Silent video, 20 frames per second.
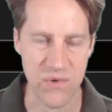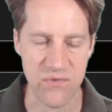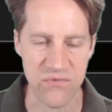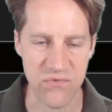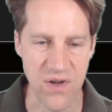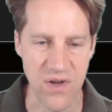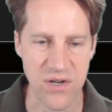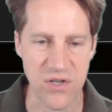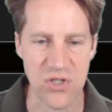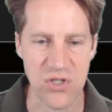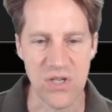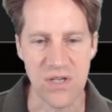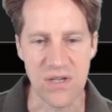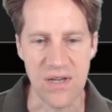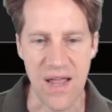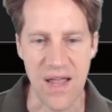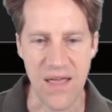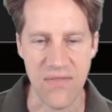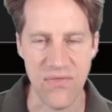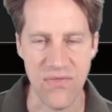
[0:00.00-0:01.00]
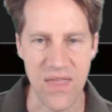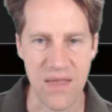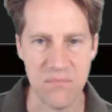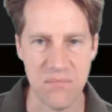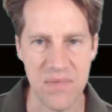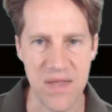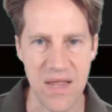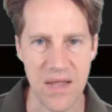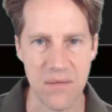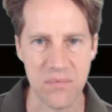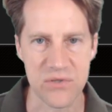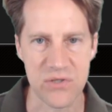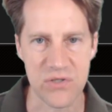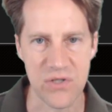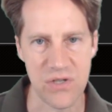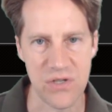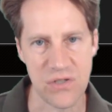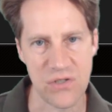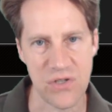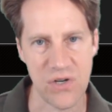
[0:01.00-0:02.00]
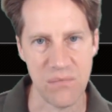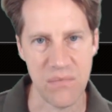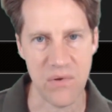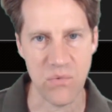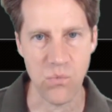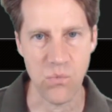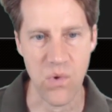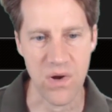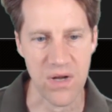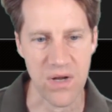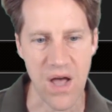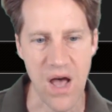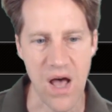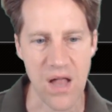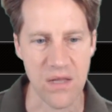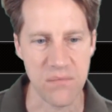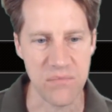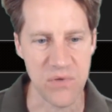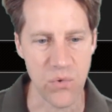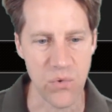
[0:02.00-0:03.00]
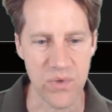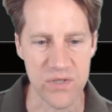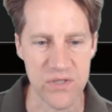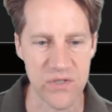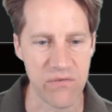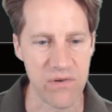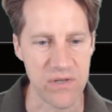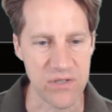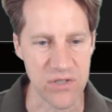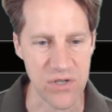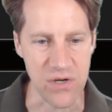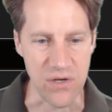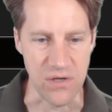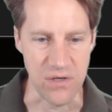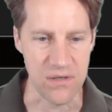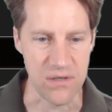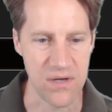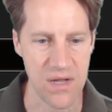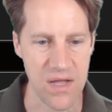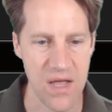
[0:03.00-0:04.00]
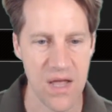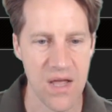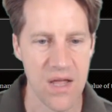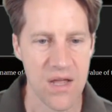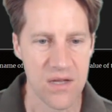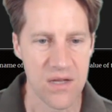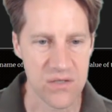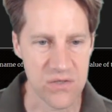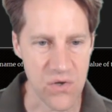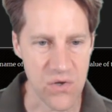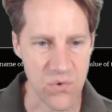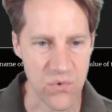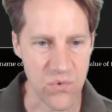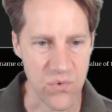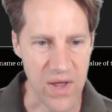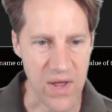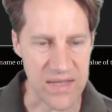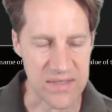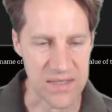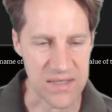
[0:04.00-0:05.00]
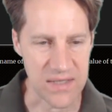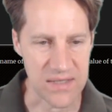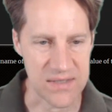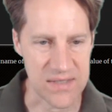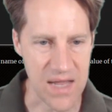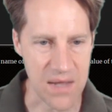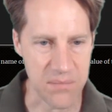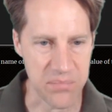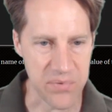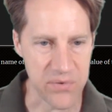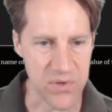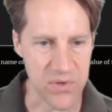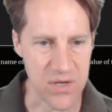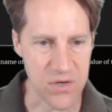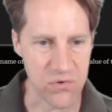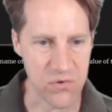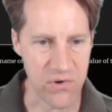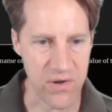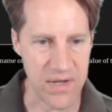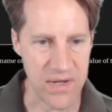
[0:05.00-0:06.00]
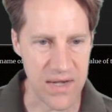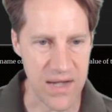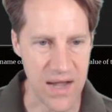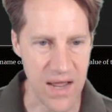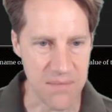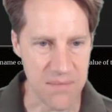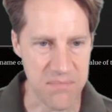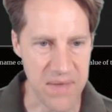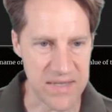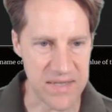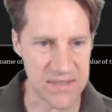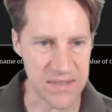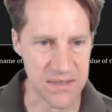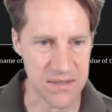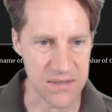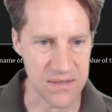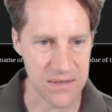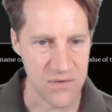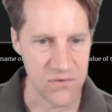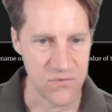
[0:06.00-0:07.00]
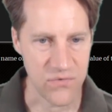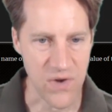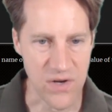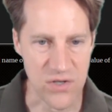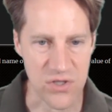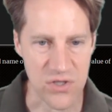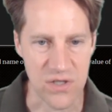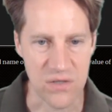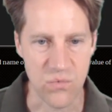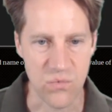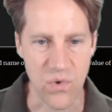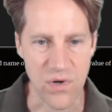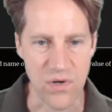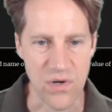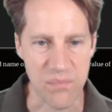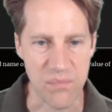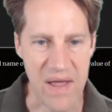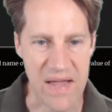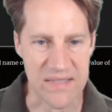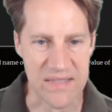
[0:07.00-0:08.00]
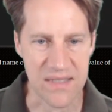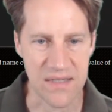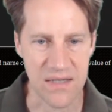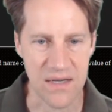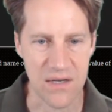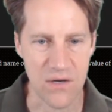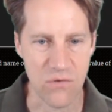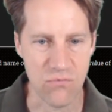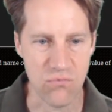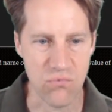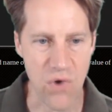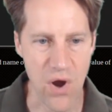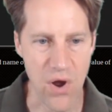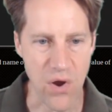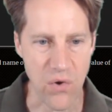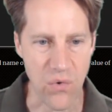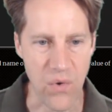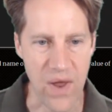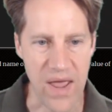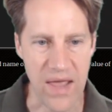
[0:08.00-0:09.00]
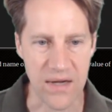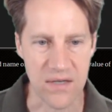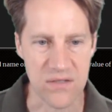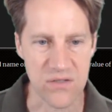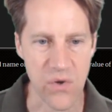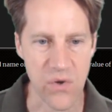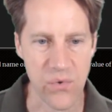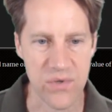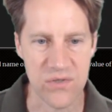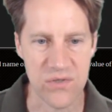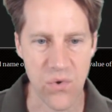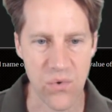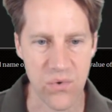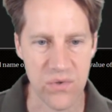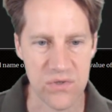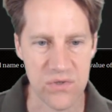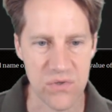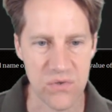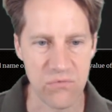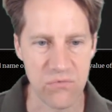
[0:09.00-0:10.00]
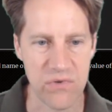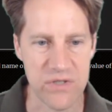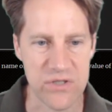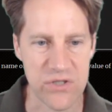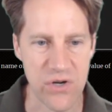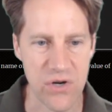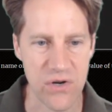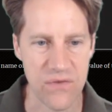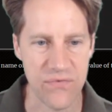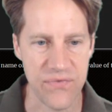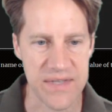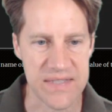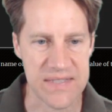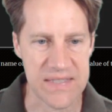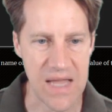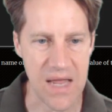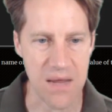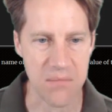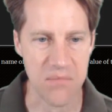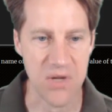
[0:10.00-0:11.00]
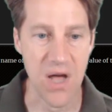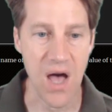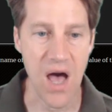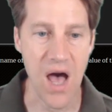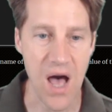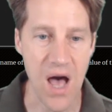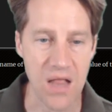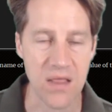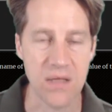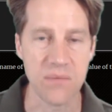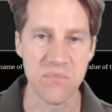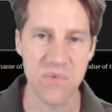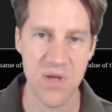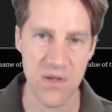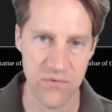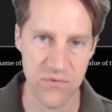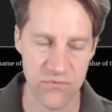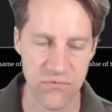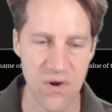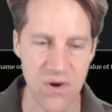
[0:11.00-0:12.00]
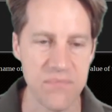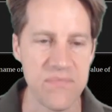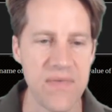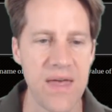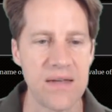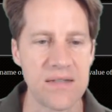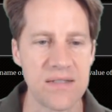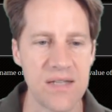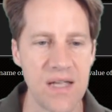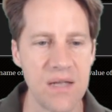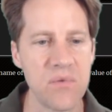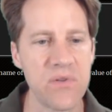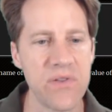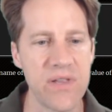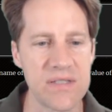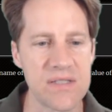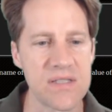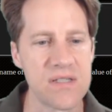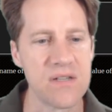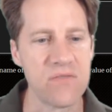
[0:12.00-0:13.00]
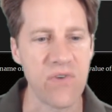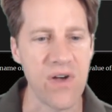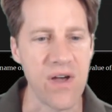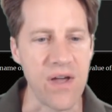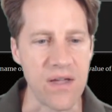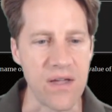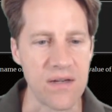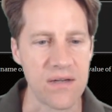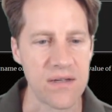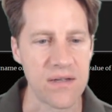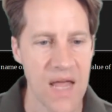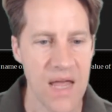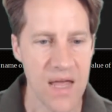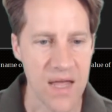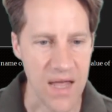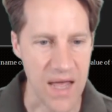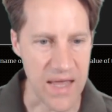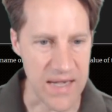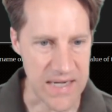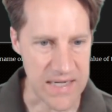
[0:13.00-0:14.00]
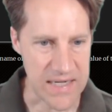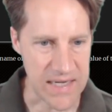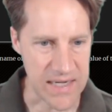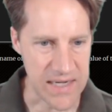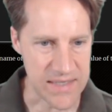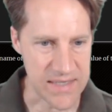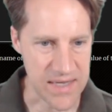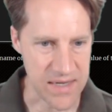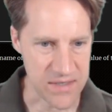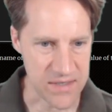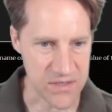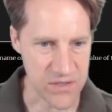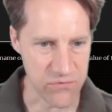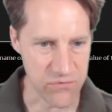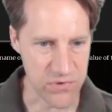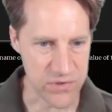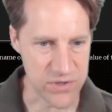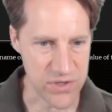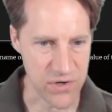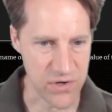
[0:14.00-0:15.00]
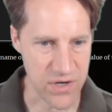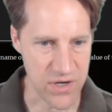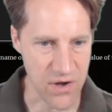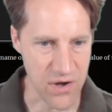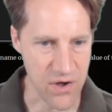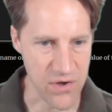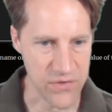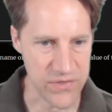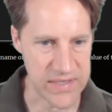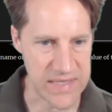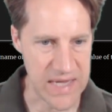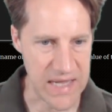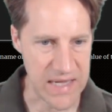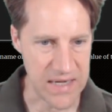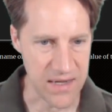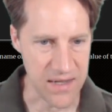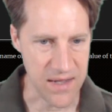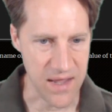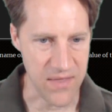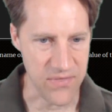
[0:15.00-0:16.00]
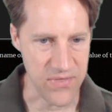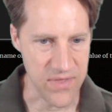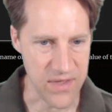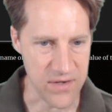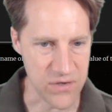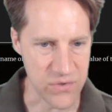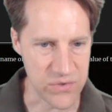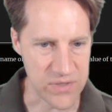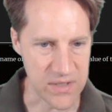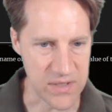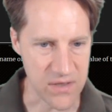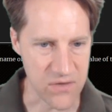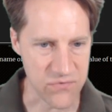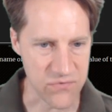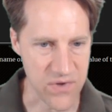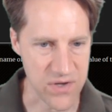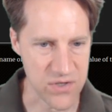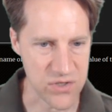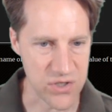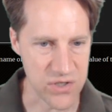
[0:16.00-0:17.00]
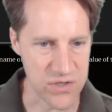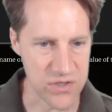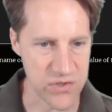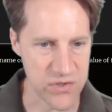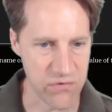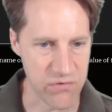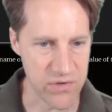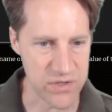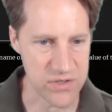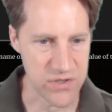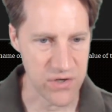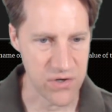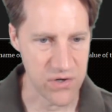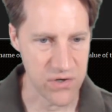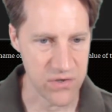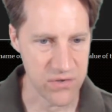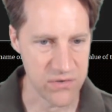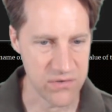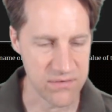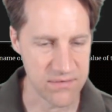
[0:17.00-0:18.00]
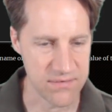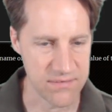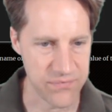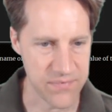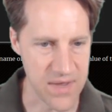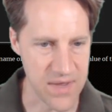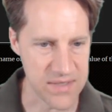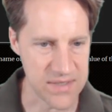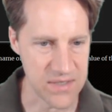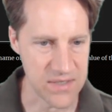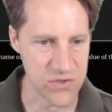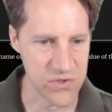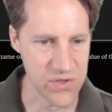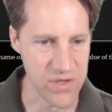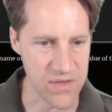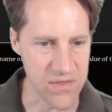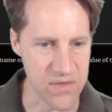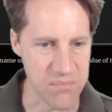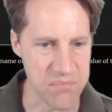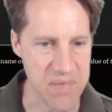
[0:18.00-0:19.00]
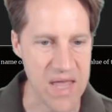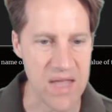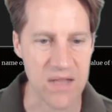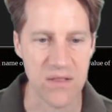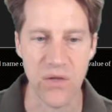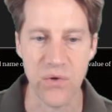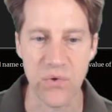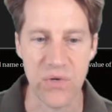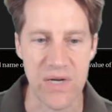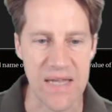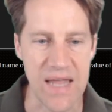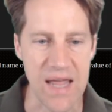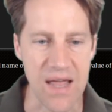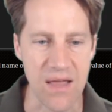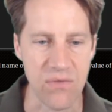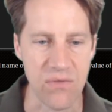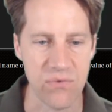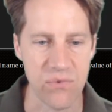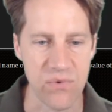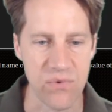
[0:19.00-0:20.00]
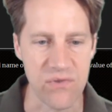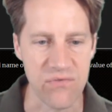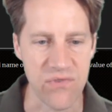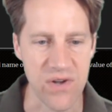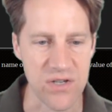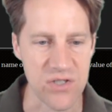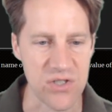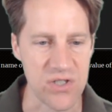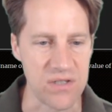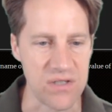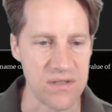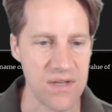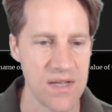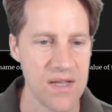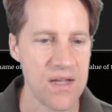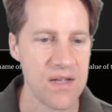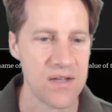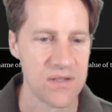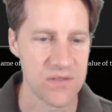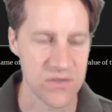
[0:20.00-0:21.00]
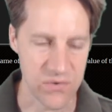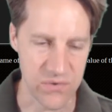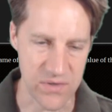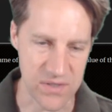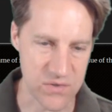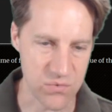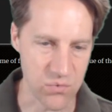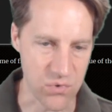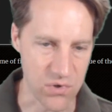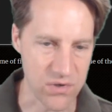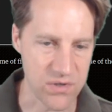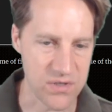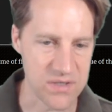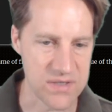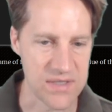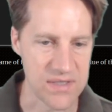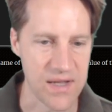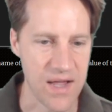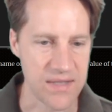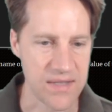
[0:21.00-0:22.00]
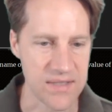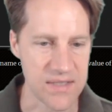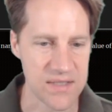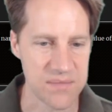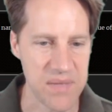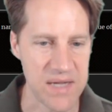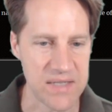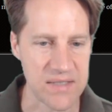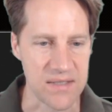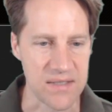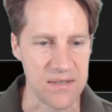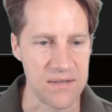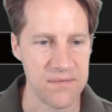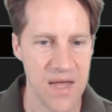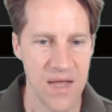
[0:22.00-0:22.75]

a function and then be able to determine what column you want to return. So as an example, he created a basic function where you're passing in a row and it's always going to return the same column from that table that's defined. And he did a test of returning all the data and then using the function to return essentially the payload again through the function. So this works as expected.